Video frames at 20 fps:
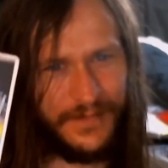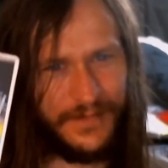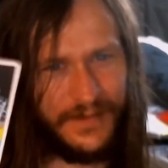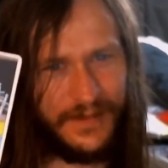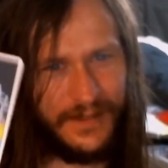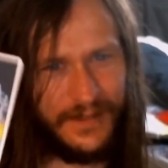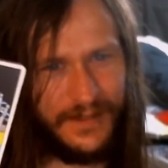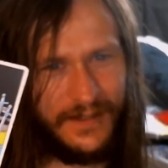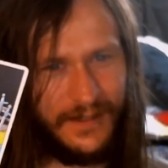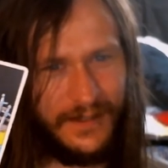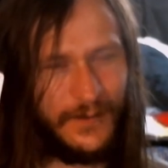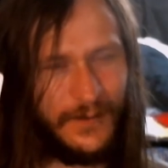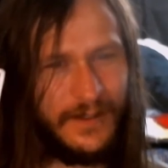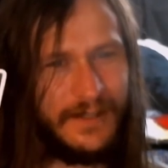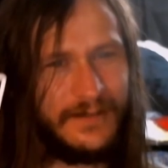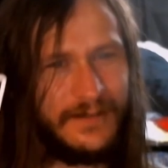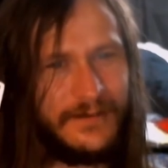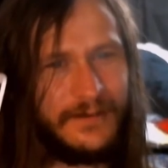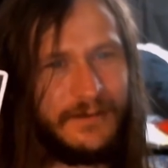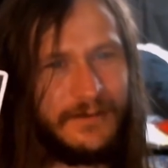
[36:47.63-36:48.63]

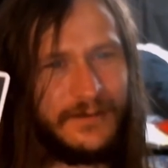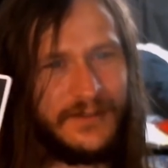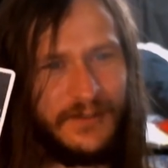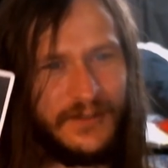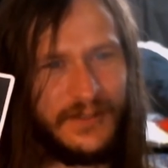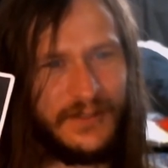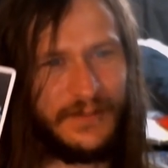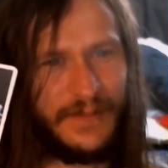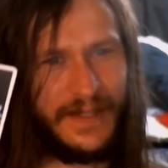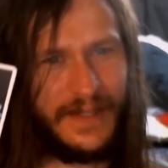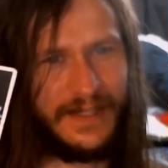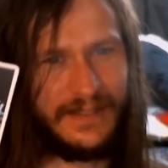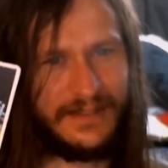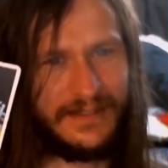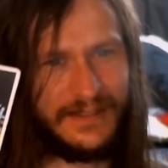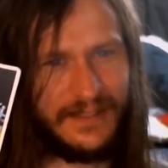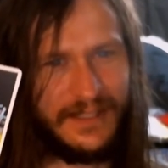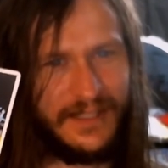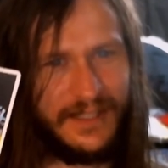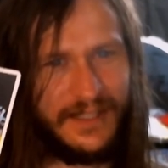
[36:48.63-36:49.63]
whatever was holding back
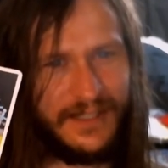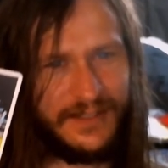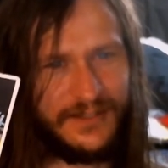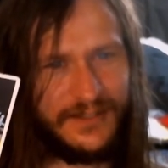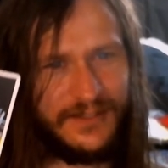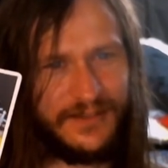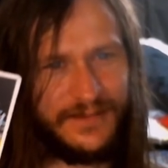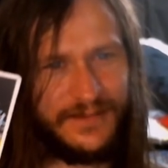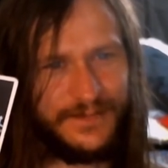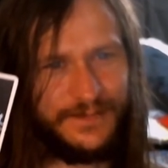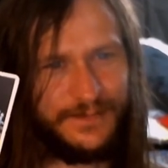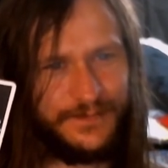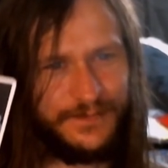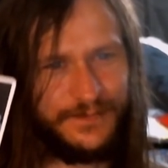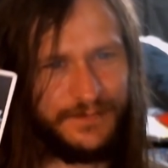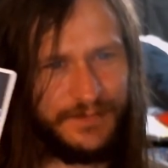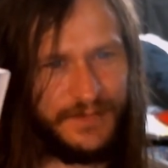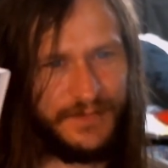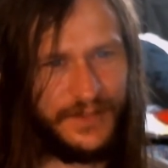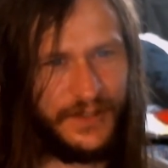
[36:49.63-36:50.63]
this connection,
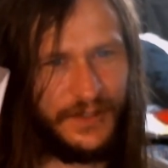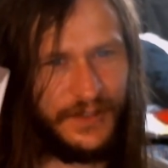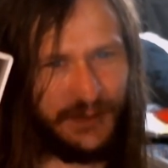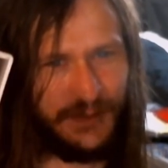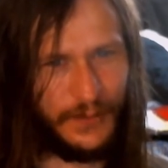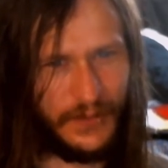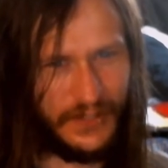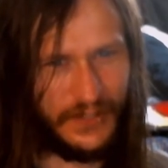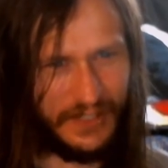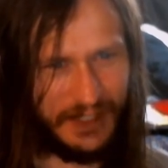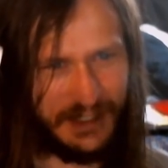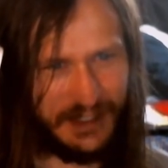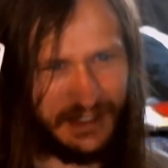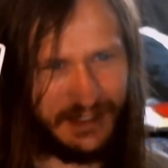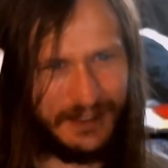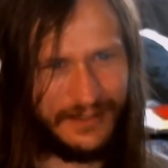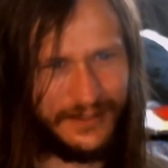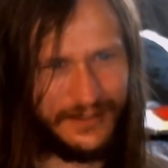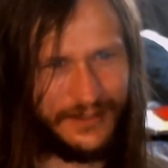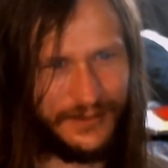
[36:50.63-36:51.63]
you know, they're putting it
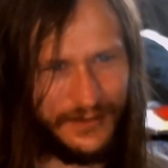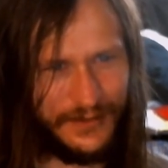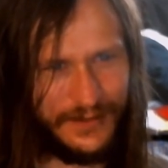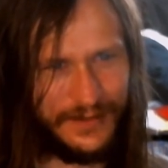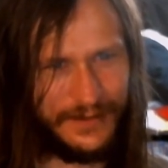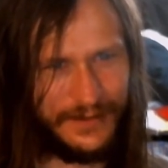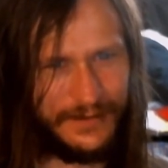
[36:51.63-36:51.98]
into it.